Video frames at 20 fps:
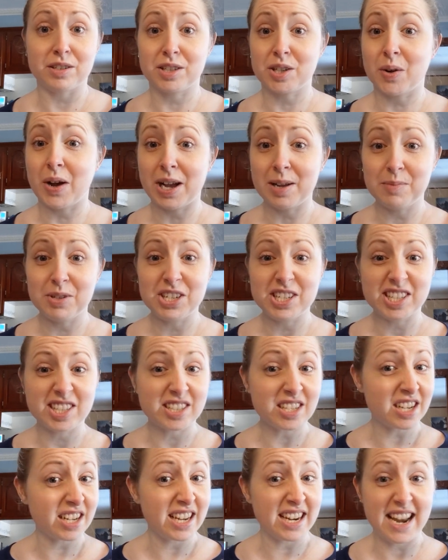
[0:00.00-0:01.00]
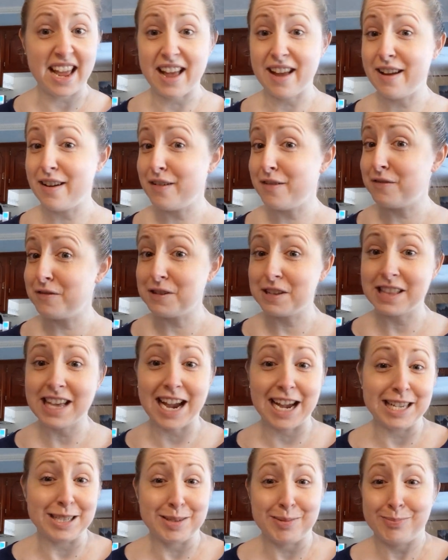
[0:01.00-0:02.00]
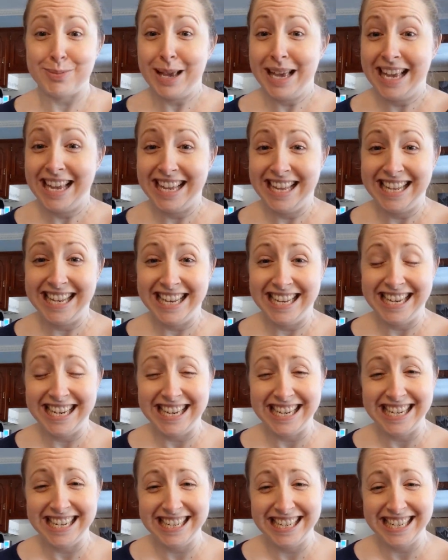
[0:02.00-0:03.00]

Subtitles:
So I'm just sucking every last bit